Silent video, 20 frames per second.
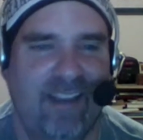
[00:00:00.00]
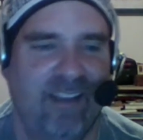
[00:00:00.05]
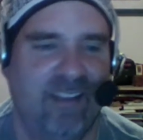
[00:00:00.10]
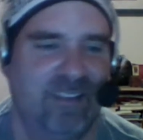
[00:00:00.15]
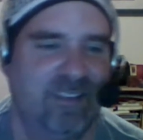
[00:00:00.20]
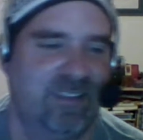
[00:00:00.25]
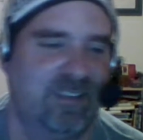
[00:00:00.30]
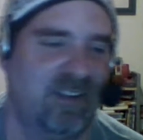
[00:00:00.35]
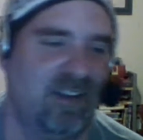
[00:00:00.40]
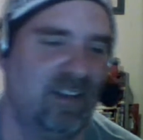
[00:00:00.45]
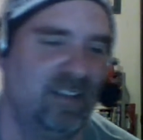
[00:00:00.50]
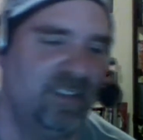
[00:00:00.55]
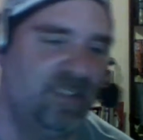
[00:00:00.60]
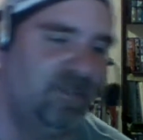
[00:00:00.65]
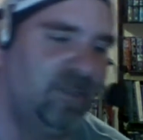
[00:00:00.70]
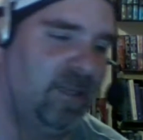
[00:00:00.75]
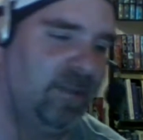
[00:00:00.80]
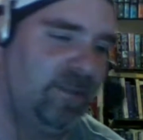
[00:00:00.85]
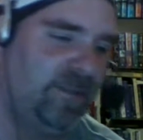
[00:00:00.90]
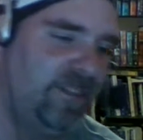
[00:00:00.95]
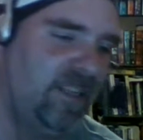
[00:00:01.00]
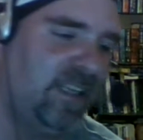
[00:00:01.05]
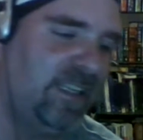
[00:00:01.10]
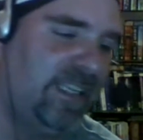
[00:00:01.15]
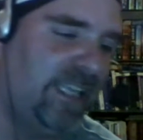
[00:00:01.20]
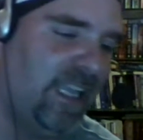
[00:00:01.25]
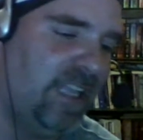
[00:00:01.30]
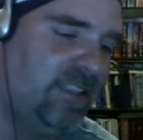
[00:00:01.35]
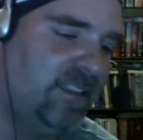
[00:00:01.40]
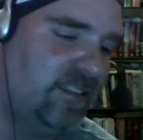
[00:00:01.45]
for the X Division
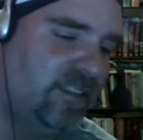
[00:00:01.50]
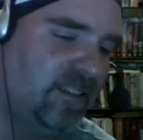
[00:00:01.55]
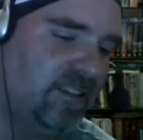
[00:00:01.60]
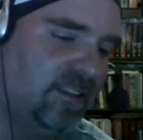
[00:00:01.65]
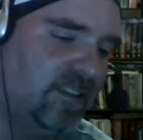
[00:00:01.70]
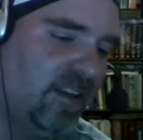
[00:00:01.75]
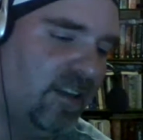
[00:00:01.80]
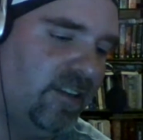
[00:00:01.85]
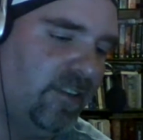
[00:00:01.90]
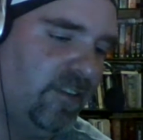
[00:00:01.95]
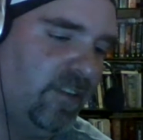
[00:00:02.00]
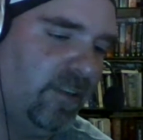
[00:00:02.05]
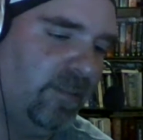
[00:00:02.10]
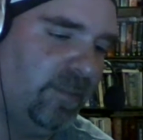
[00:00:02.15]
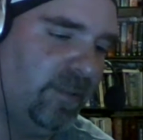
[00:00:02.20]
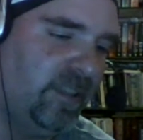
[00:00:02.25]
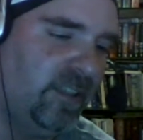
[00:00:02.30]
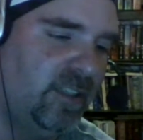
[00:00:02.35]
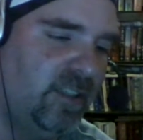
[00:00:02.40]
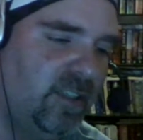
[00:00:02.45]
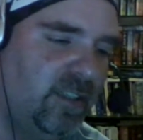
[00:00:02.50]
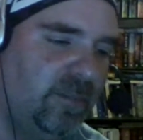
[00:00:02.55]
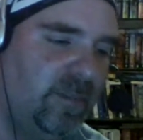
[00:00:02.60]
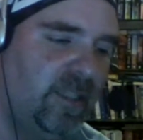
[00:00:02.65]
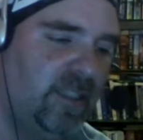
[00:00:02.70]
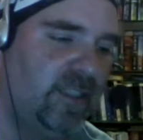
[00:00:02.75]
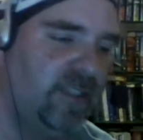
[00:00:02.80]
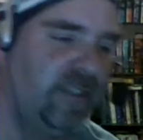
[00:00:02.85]
belt. Uh, Chris Bey does flippy stuff